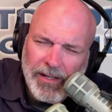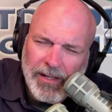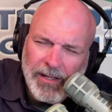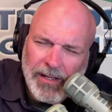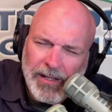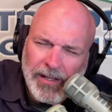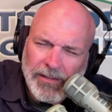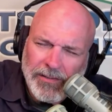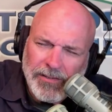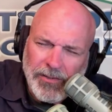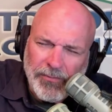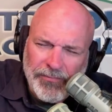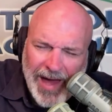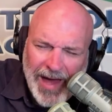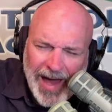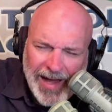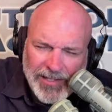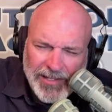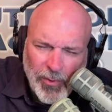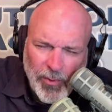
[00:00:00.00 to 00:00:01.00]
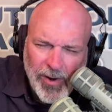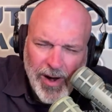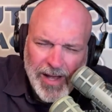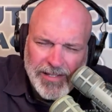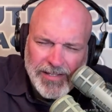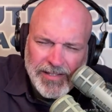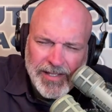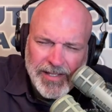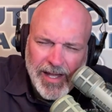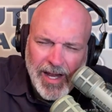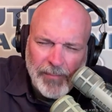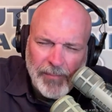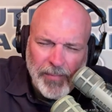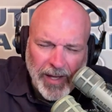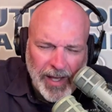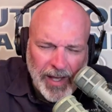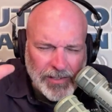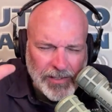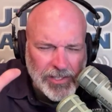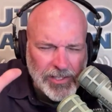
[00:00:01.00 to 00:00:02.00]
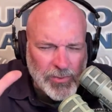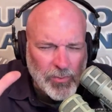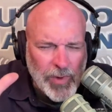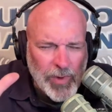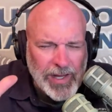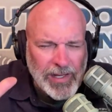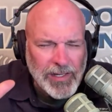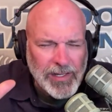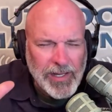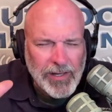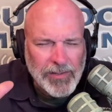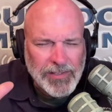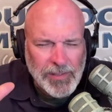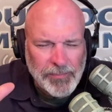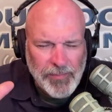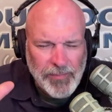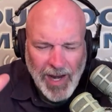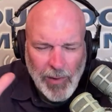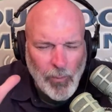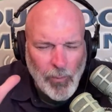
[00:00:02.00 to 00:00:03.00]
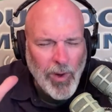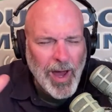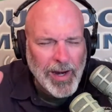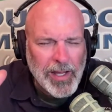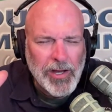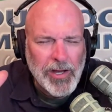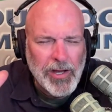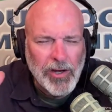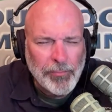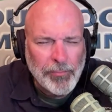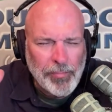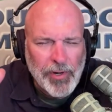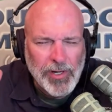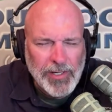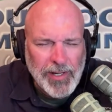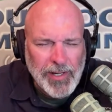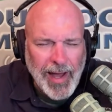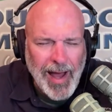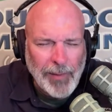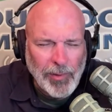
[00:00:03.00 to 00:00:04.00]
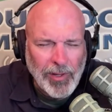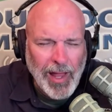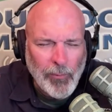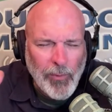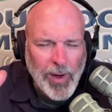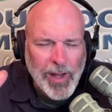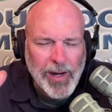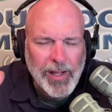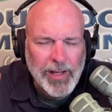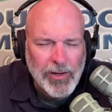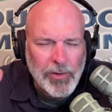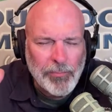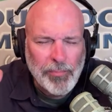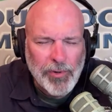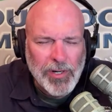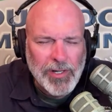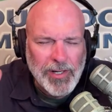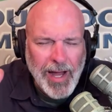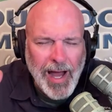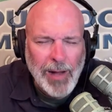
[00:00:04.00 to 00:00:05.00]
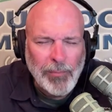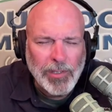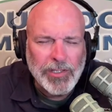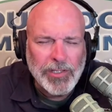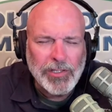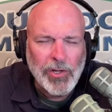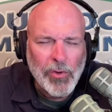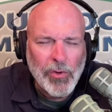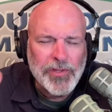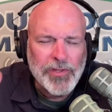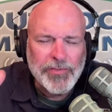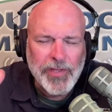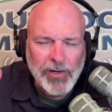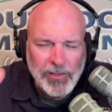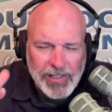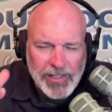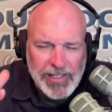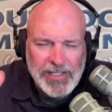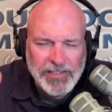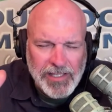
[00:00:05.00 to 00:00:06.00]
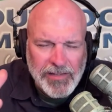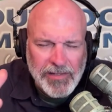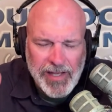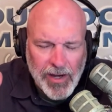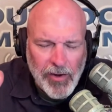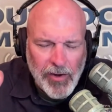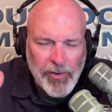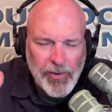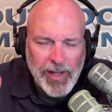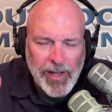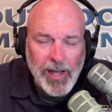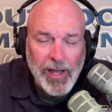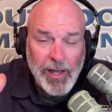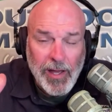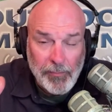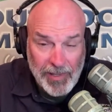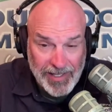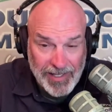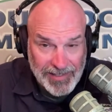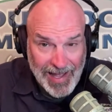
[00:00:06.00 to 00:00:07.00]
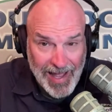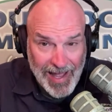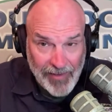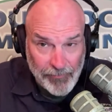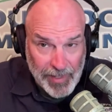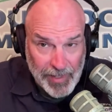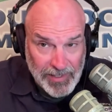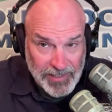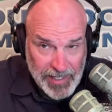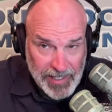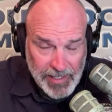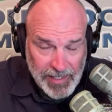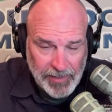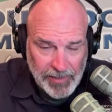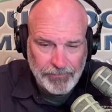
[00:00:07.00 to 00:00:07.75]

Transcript: So that's where I set up. Again, just waiting to hear something. I want to hear a bird gobble. I want to hear a bird gobble to know that they're at least in the area because I haven't been seeing them.